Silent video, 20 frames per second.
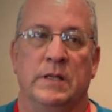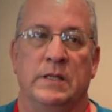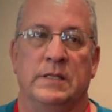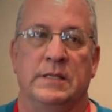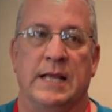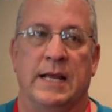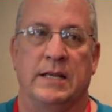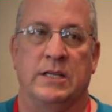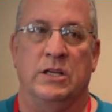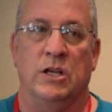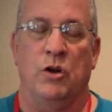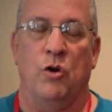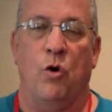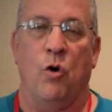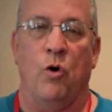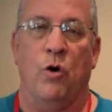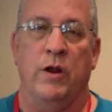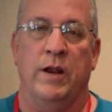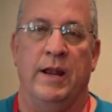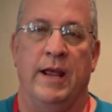section
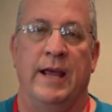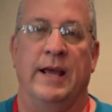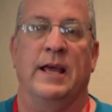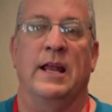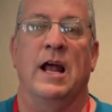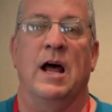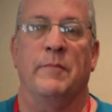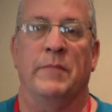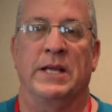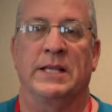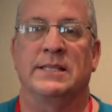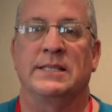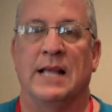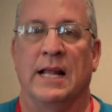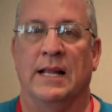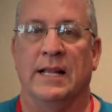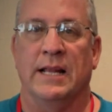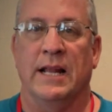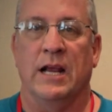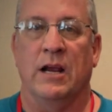on economic
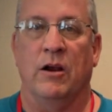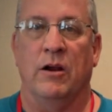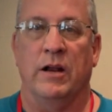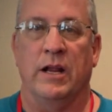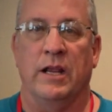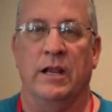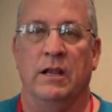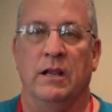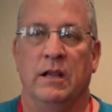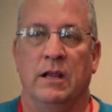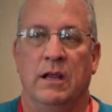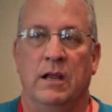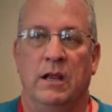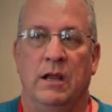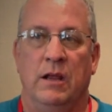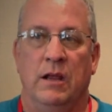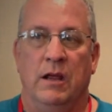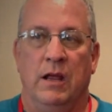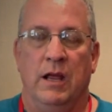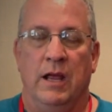solidarity,
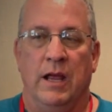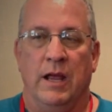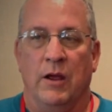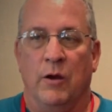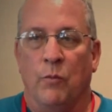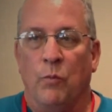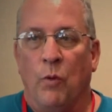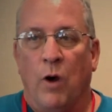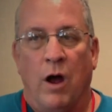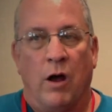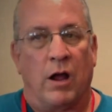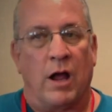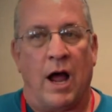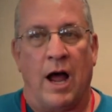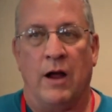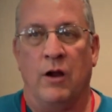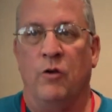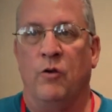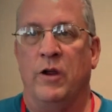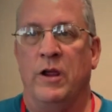a
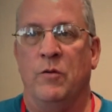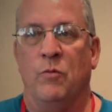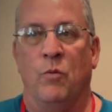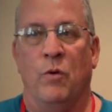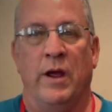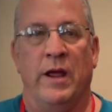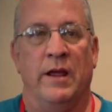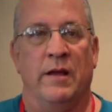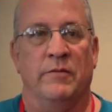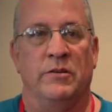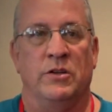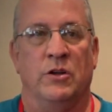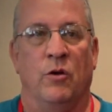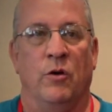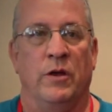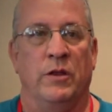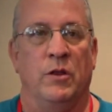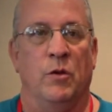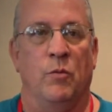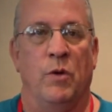concrete way of
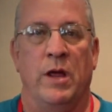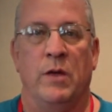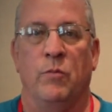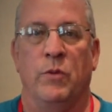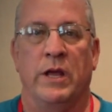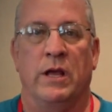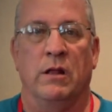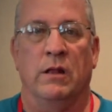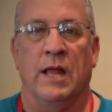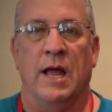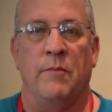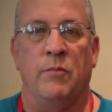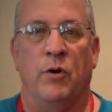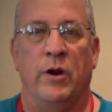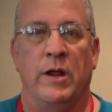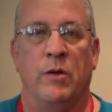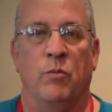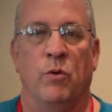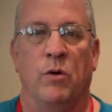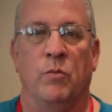showing the way we
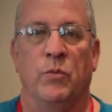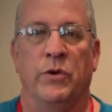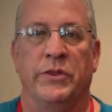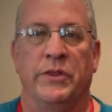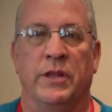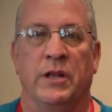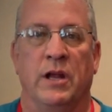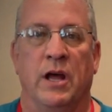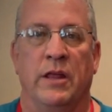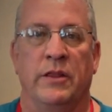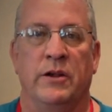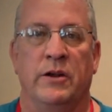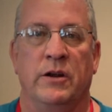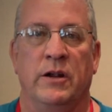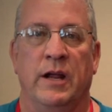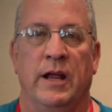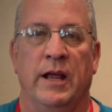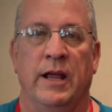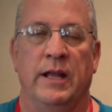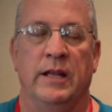collaborate one with another
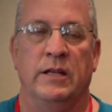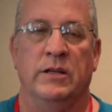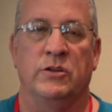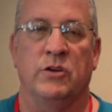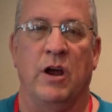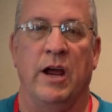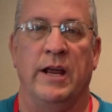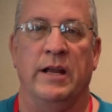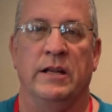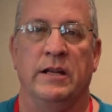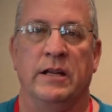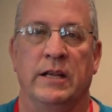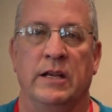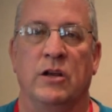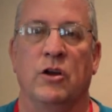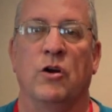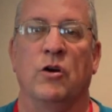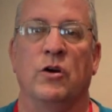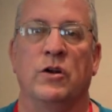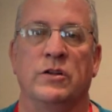and trying to
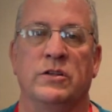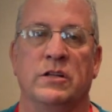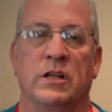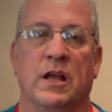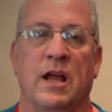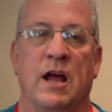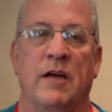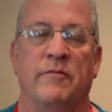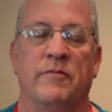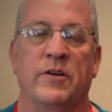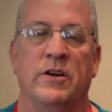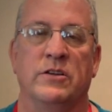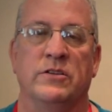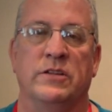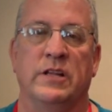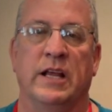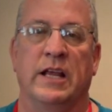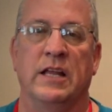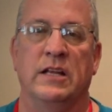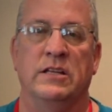encourage the confreres
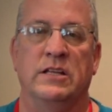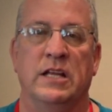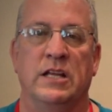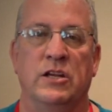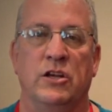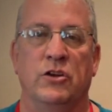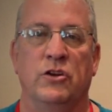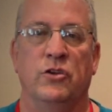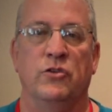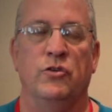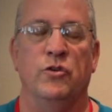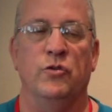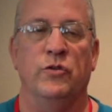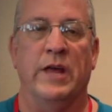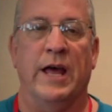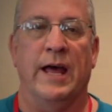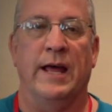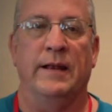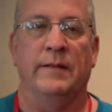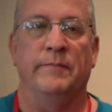to continue to do
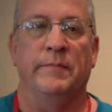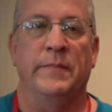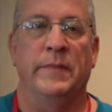that.